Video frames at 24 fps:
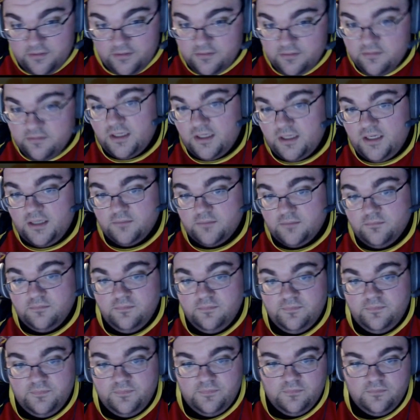
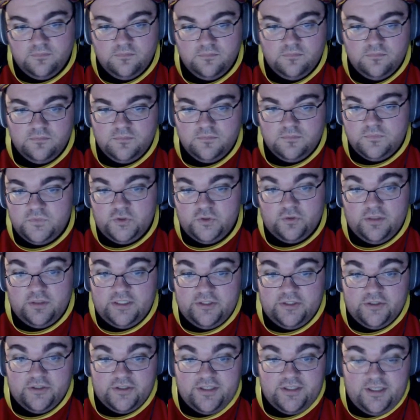Your
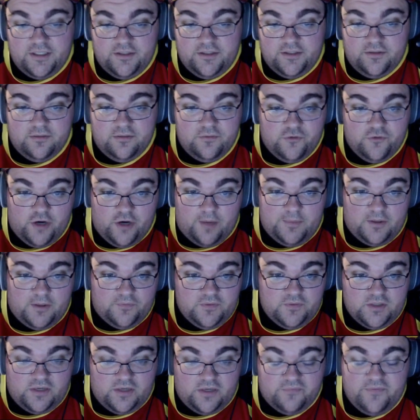leader can grab it off the
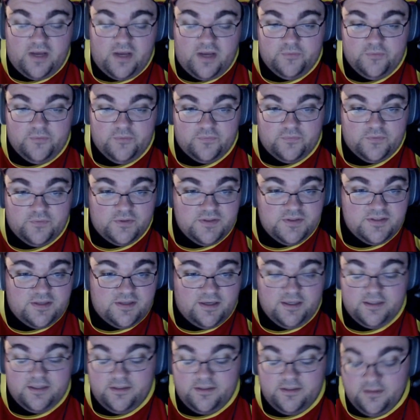top 5 on the front
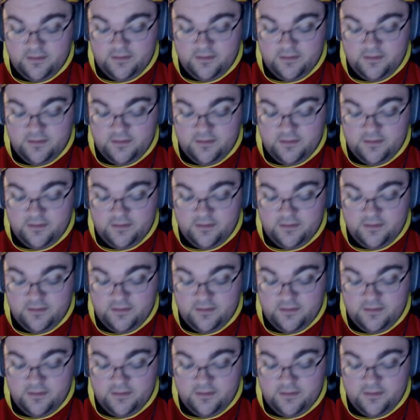side.